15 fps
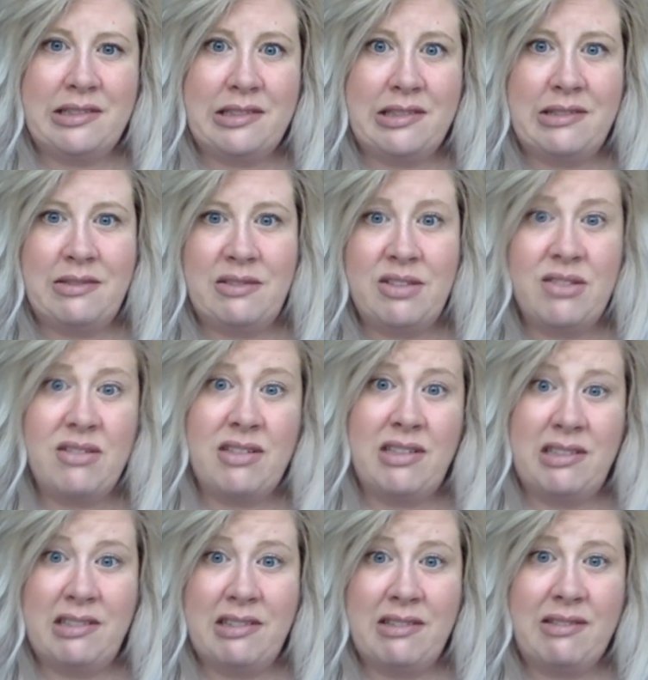I'm just
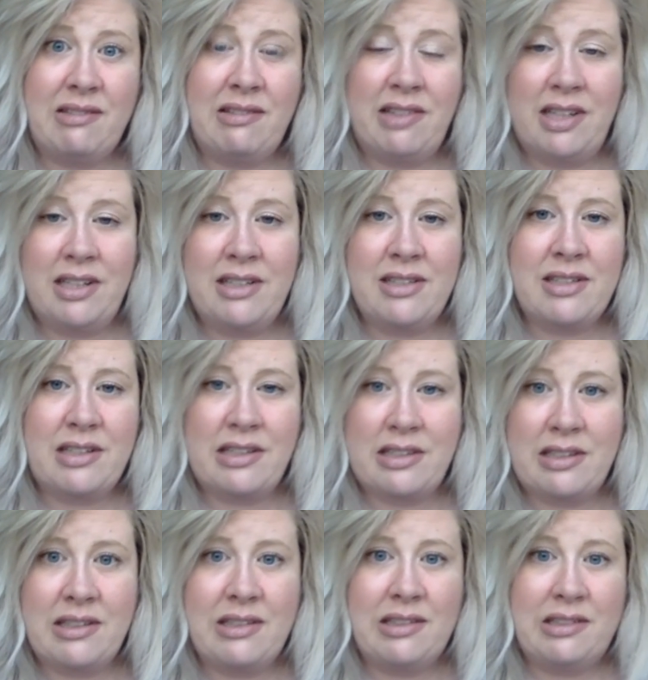trying to throw things
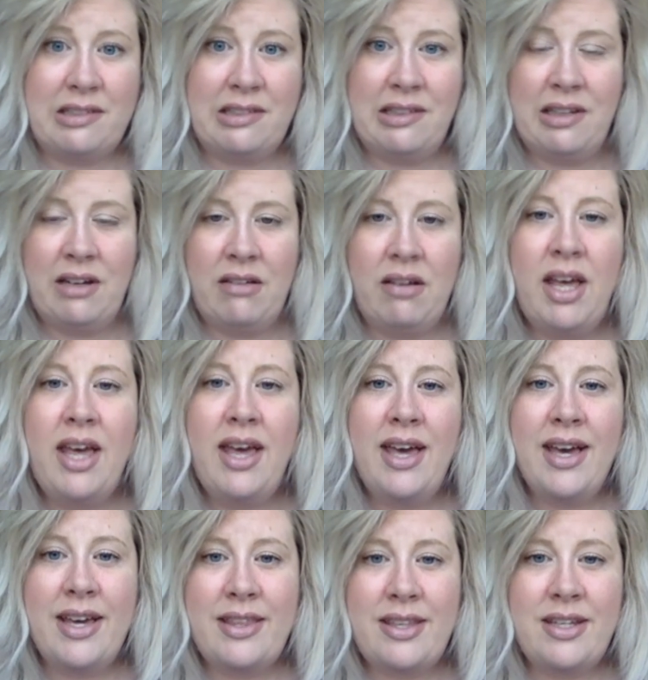together, and
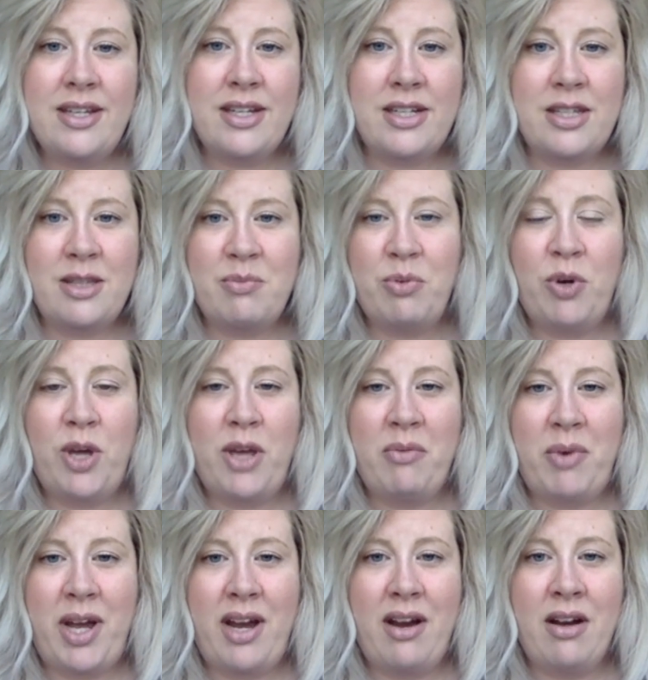then you get to the point
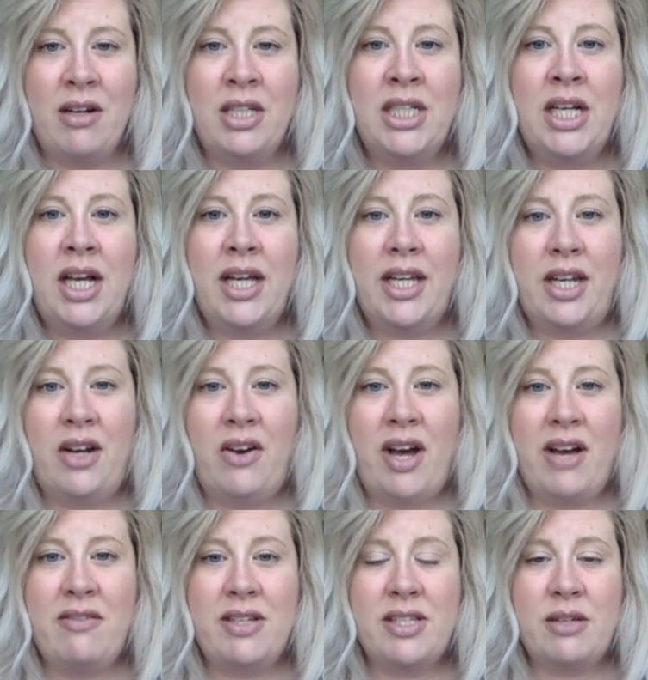where,
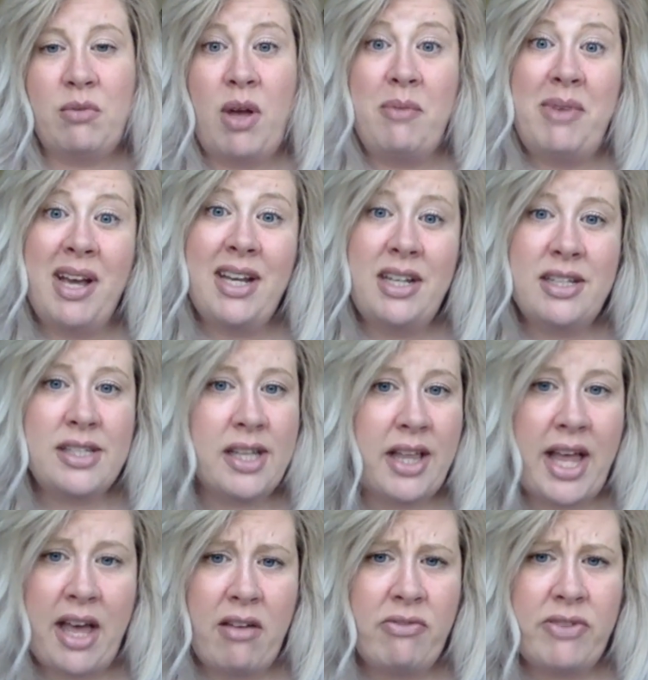I always said, well, I'm not going to
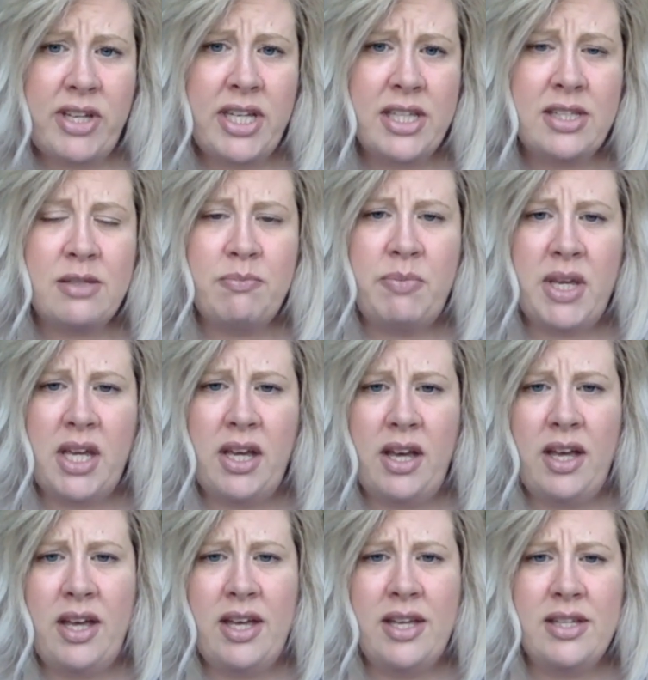sell outfits
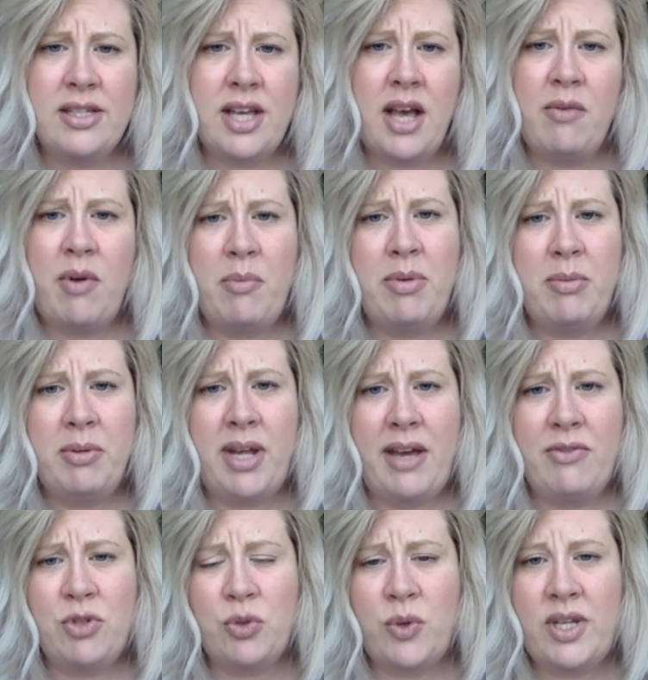because I want people to
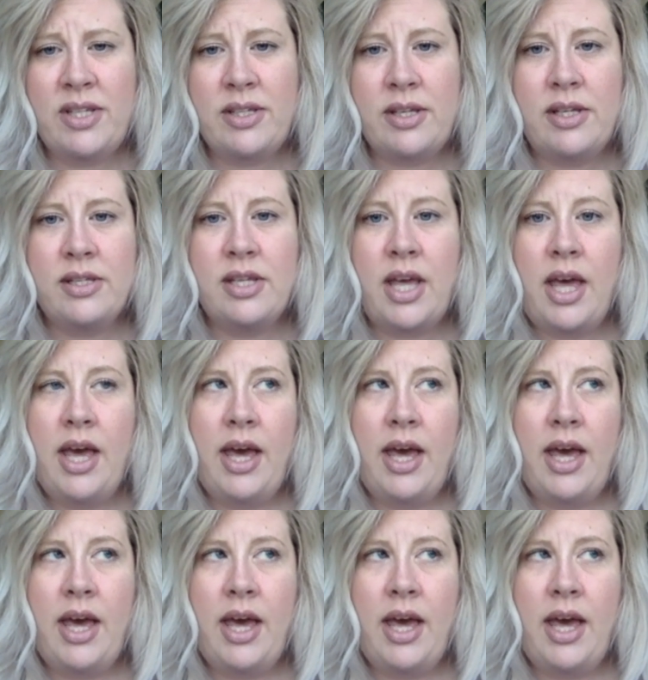have choices.